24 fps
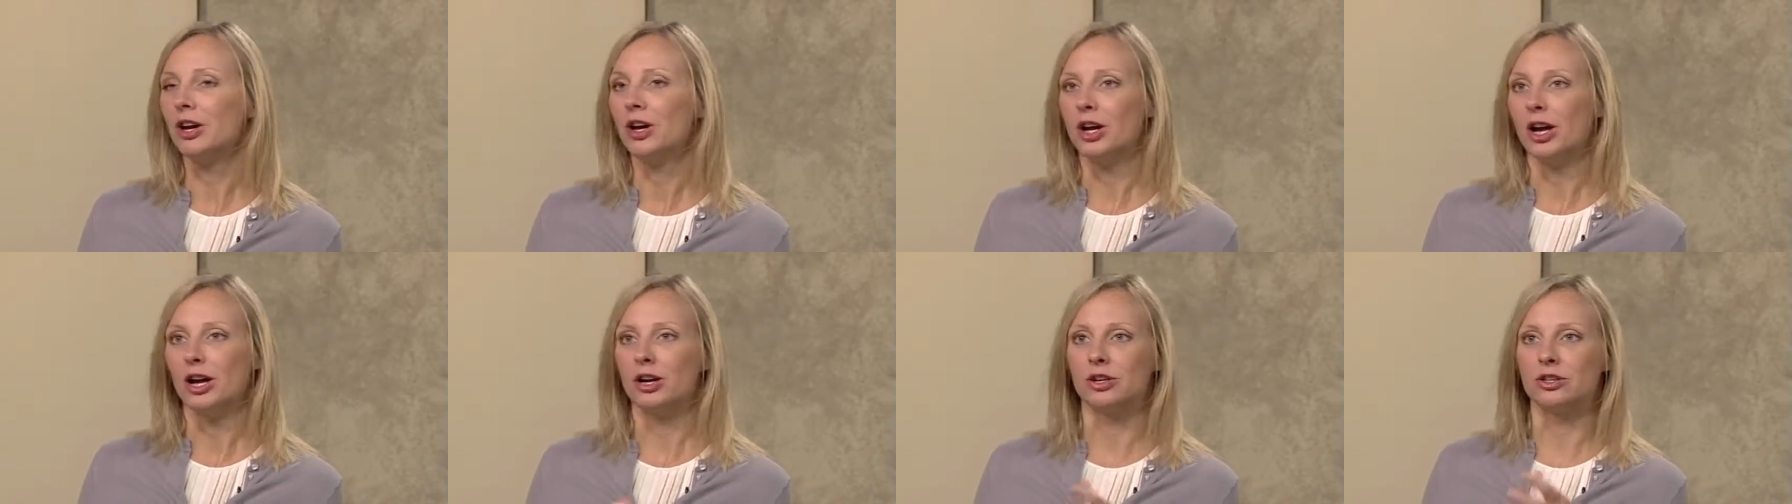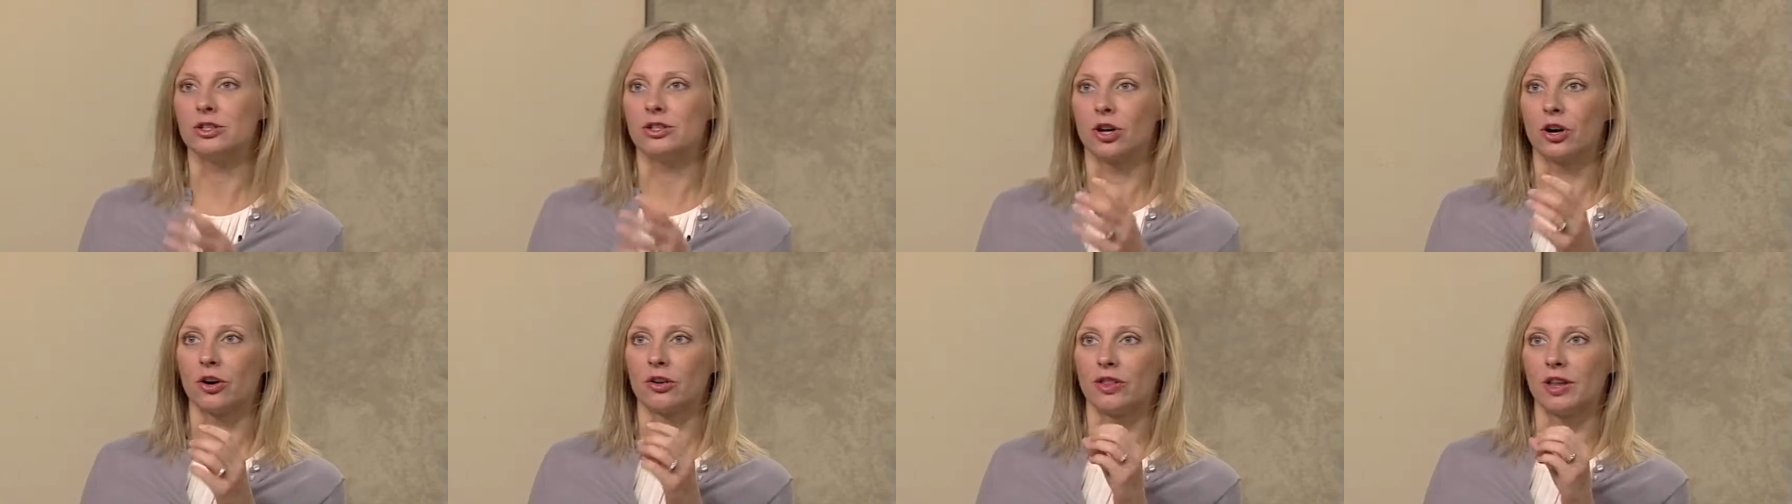and you
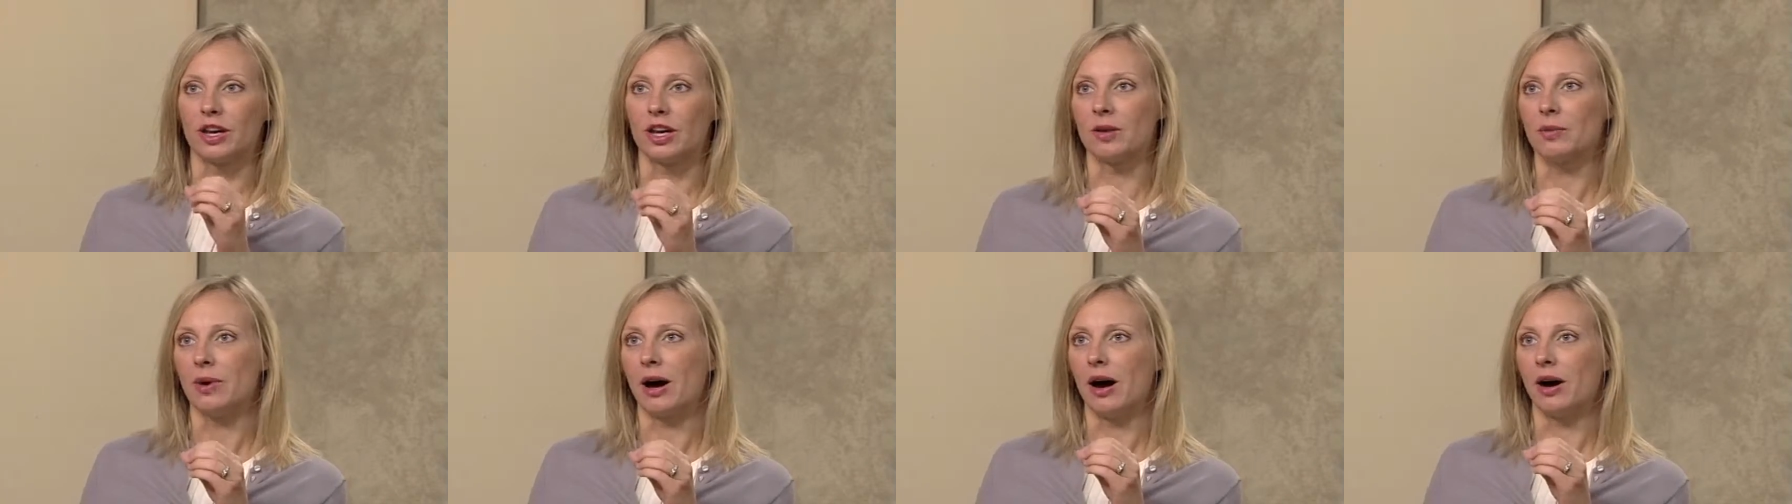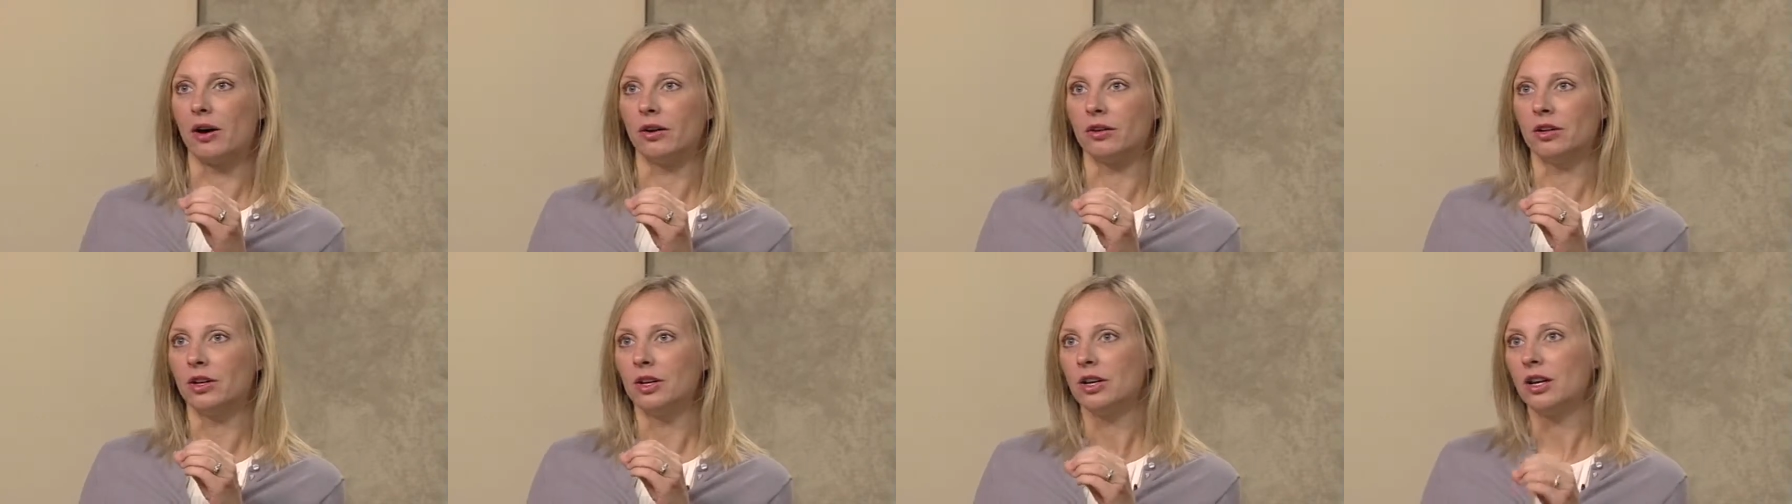start thinking
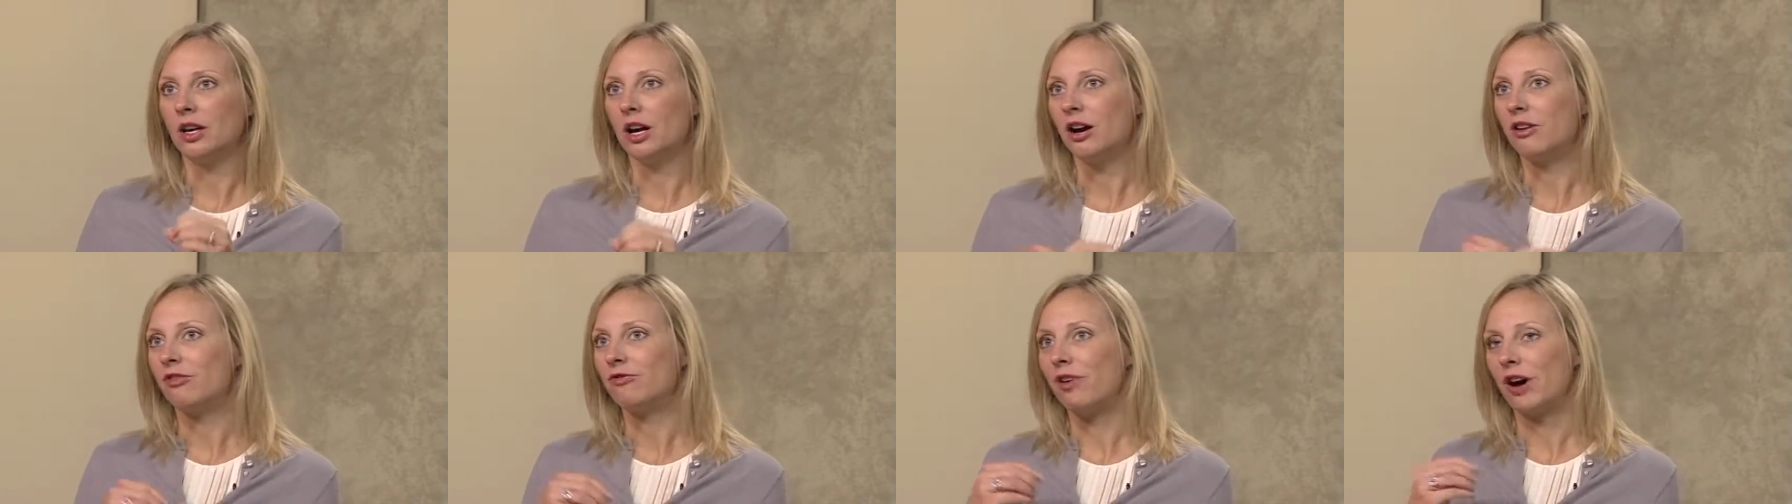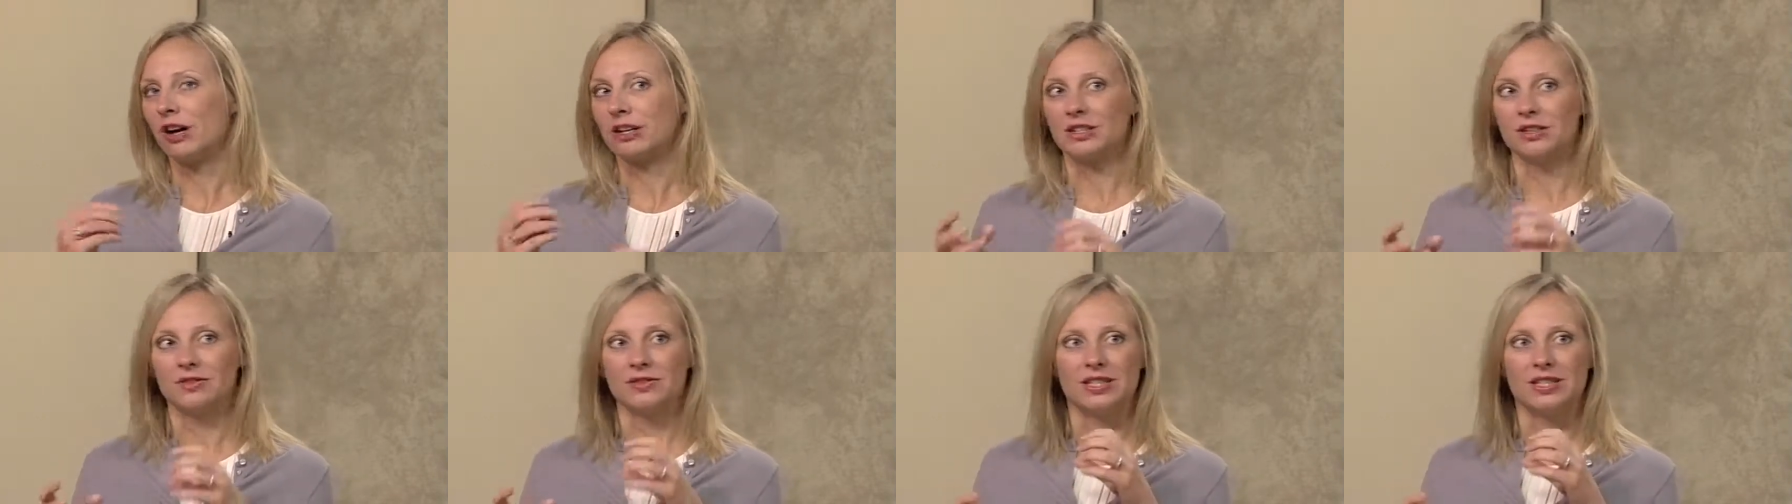about effective